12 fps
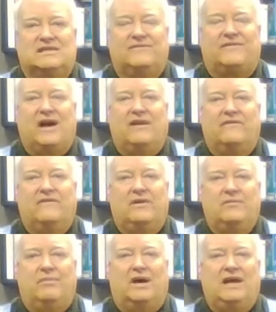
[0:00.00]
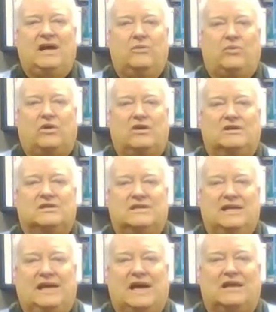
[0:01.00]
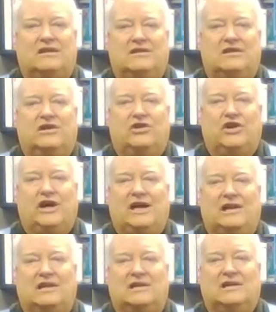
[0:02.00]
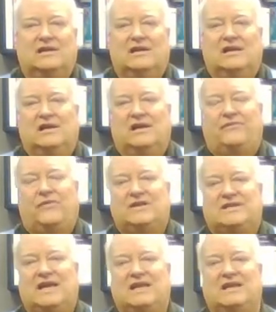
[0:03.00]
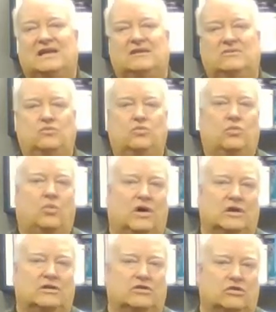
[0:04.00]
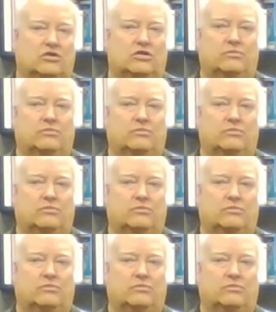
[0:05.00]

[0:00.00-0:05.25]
everybody works together to create it. If we say that one group